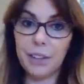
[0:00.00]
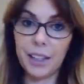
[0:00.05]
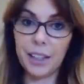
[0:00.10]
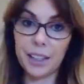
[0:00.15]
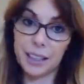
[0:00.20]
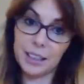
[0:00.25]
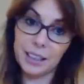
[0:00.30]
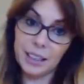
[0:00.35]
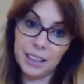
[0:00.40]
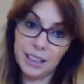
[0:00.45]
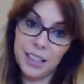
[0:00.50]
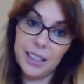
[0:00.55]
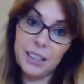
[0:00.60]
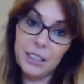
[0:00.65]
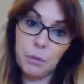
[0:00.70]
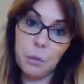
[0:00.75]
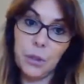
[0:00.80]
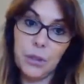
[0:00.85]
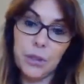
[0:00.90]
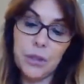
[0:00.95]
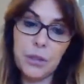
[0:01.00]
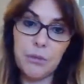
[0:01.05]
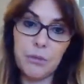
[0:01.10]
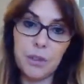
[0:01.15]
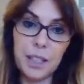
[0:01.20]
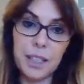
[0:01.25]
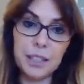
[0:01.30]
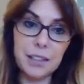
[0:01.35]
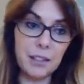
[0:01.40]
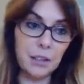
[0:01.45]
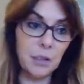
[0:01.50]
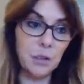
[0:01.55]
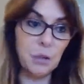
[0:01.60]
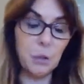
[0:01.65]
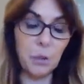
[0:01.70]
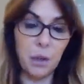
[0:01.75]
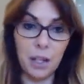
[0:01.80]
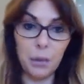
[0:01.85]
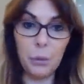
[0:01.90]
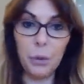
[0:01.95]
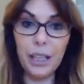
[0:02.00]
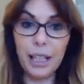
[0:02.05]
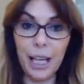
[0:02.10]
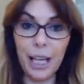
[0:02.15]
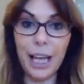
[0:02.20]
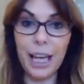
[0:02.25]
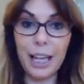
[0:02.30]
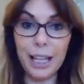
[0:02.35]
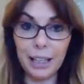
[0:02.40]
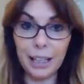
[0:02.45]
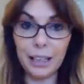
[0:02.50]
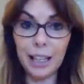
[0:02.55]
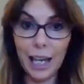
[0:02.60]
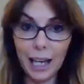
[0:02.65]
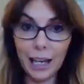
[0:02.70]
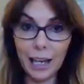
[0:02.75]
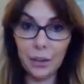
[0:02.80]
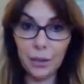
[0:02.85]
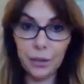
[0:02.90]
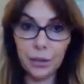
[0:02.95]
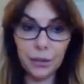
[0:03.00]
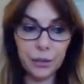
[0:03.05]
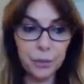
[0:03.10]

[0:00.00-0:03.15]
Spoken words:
and it's one of the reasons why we get ill health.